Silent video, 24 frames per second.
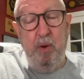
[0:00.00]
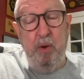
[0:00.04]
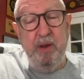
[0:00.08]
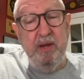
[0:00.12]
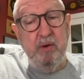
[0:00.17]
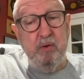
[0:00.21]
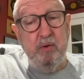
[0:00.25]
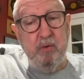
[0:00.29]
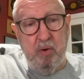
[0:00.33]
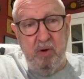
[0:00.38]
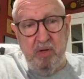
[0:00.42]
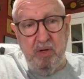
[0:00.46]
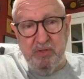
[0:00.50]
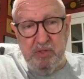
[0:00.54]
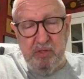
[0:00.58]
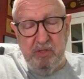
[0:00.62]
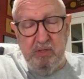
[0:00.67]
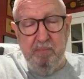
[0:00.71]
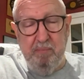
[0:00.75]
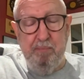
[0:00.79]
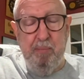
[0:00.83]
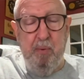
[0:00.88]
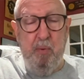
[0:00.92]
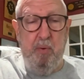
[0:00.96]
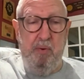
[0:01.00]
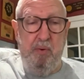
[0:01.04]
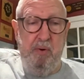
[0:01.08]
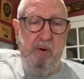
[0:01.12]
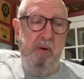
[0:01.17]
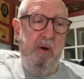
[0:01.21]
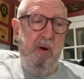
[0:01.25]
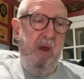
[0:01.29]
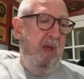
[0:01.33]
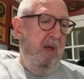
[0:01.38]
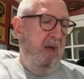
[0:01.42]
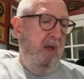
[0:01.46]
crossing the
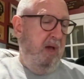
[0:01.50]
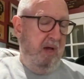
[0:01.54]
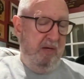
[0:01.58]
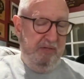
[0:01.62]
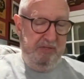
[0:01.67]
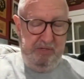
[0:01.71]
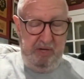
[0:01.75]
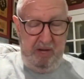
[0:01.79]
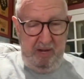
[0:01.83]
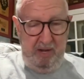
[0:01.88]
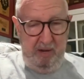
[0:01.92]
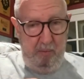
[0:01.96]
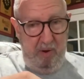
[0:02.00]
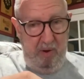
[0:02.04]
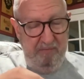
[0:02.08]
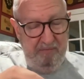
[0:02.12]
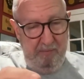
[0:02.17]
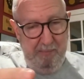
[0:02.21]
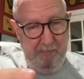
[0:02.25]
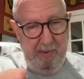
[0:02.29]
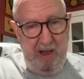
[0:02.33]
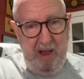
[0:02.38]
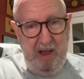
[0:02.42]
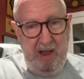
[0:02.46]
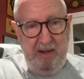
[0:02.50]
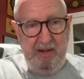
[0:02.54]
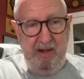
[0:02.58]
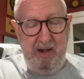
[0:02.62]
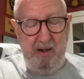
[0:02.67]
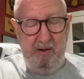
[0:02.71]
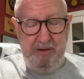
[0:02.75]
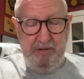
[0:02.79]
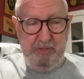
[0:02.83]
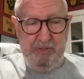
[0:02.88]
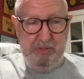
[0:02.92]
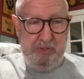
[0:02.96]
border, staying away from hot
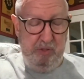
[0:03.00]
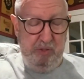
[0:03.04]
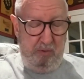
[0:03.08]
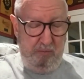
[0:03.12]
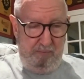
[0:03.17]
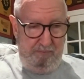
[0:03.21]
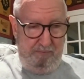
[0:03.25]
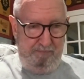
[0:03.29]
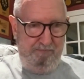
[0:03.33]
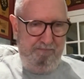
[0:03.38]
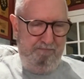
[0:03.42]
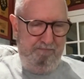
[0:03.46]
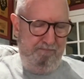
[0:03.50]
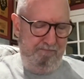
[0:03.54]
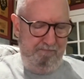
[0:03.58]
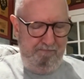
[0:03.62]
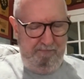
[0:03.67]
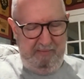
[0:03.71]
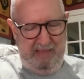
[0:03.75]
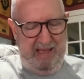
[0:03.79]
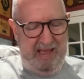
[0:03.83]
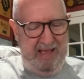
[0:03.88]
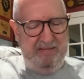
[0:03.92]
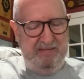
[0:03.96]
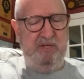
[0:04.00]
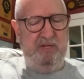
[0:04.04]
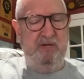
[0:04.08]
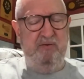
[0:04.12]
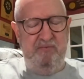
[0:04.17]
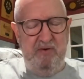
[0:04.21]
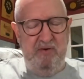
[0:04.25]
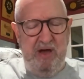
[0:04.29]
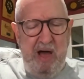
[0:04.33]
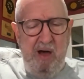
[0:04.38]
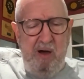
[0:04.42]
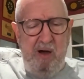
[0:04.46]
areas. So as it
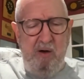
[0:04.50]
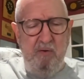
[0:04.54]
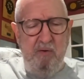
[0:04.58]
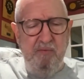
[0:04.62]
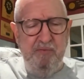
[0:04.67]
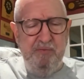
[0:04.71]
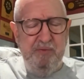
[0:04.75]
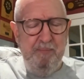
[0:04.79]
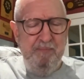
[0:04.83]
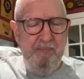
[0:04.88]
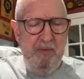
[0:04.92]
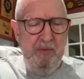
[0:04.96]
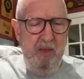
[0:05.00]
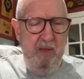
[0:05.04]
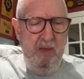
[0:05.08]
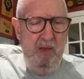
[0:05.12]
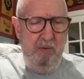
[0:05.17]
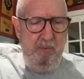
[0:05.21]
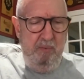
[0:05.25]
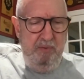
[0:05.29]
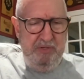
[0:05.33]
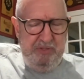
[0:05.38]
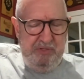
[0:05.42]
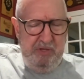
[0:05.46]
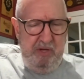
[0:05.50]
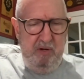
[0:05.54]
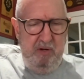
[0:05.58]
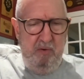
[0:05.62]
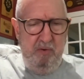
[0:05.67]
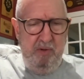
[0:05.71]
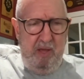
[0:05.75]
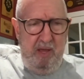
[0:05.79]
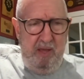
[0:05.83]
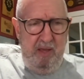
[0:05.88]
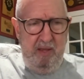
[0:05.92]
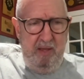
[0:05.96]
evolved, we said,
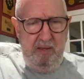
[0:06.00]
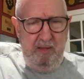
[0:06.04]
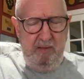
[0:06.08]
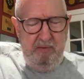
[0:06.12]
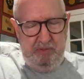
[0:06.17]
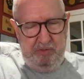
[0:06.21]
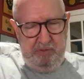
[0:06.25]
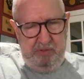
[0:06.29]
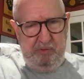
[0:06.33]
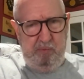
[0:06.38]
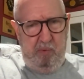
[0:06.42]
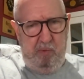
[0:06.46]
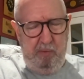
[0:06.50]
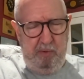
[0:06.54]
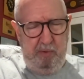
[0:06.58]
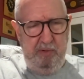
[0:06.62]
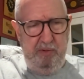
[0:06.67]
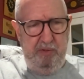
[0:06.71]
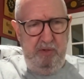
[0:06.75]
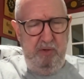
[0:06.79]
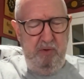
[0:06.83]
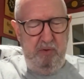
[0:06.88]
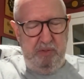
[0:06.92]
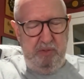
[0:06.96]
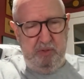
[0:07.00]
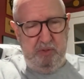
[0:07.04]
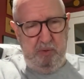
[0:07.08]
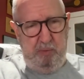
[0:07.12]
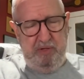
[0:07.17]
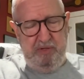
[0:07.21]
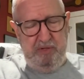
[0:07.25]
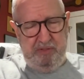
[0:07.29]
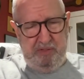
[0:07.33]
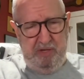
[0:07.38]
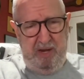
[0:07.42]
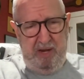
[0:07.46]
okay, this is what we're going to do. And so we
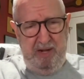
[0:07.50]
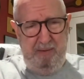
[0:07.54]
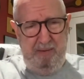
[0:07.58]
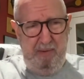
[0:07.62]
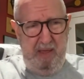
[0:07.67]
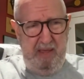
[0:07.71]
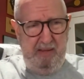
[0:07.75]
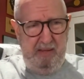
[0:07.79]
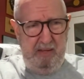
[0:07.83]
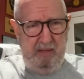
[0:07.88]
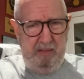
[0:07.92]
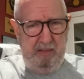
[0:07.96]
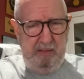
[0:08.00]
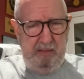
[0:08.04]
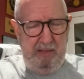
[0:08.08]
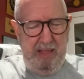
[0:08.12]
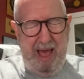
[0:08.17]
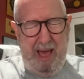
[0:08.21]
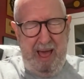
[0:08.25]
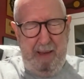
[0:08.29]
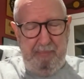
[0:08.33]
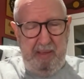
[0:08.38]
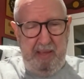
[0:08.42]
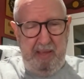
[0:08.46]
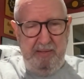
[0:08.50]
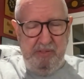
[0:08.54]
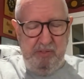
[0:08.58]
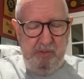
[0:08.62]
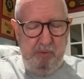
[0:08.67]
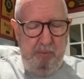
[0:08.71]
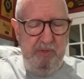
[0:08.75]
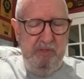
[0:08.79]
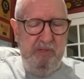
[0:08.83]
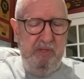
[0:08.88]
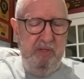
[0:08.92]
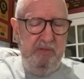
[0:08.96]
decided to make a lap. And
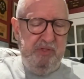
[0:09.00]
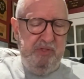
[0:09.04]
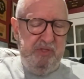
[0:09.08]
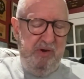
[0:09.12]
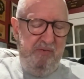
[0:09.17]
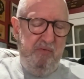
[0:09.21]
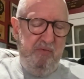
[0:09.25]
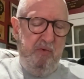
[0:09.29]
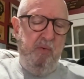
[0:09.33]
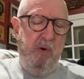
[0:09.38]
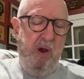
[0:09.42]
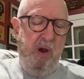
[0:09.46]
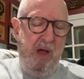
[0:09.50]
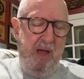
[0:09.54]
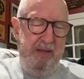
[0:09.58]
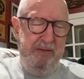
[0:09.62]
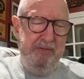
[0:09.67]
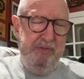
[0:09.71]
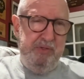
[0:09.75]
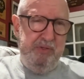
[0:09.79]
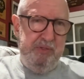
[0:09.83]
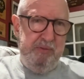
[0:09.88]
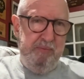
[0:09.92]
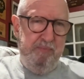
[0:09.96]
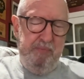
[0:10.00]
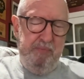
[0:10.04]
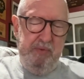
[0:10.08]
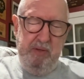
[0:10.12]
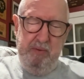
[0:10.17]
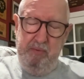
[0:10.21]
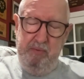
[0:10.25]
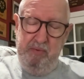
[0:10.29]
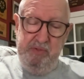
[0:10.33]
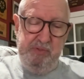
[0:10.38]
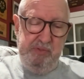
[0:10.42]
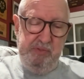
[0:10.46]
so we did several rides.
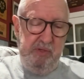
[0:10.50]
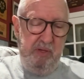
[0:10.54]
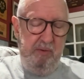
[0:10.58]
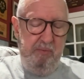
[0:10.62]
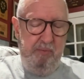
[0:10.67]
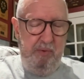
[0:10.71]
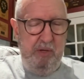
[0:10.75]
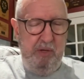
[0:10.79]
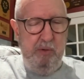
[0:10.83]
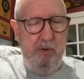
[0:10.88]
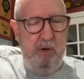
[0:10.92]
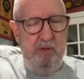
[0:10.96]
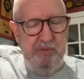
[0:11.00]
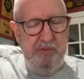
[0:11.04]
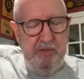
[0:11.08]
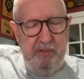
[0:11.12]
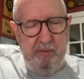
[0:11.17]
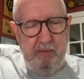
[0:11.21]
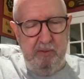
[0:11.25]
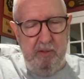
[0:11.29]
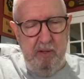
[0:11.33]
We called it